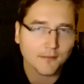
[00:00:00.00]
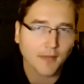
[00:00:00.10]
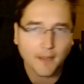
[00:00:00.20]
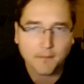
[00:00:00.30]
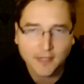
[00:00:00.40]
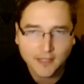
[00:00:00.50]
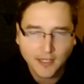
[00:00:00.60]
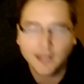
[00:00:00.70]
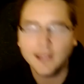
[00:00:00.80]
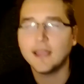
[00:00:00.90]
in my
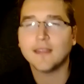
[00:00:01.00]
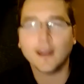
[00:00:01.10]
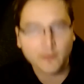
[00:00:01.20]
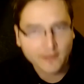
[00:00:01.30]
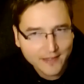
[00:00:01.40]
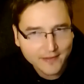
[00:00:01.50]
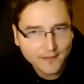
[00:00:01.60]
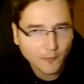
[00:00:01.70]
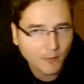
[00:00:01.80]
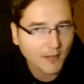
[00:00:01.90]
opinion, that it was easy
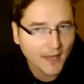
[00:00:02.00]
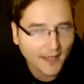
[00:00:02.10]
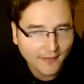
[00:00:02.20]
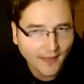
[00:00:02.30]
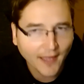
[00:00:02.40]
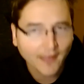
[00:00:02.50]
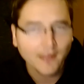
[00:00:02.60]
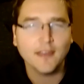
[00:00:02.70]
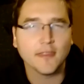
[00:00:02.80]
for me to make that.